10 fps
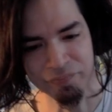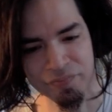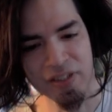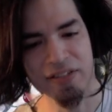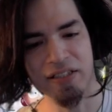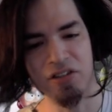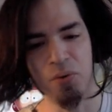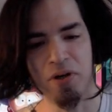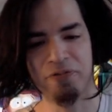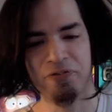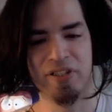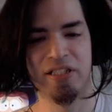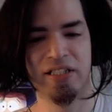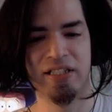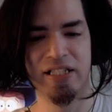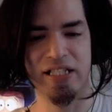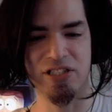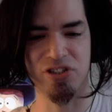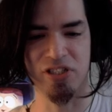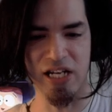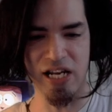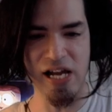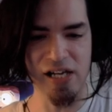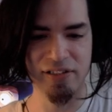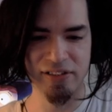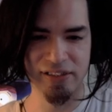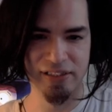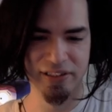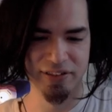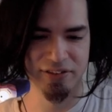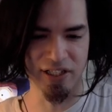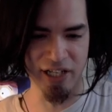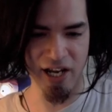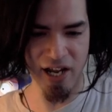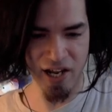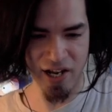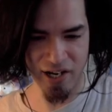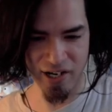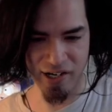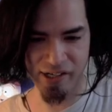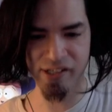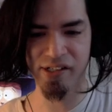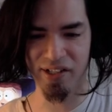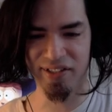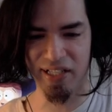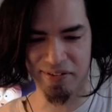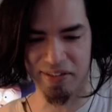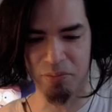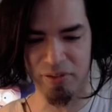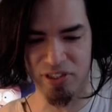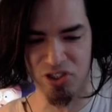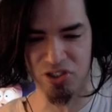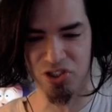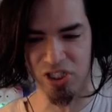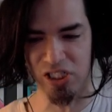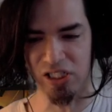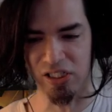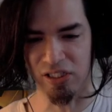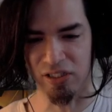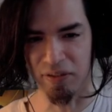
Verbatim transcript: the dwarf engineer. Dougie! And that's gonna be GG.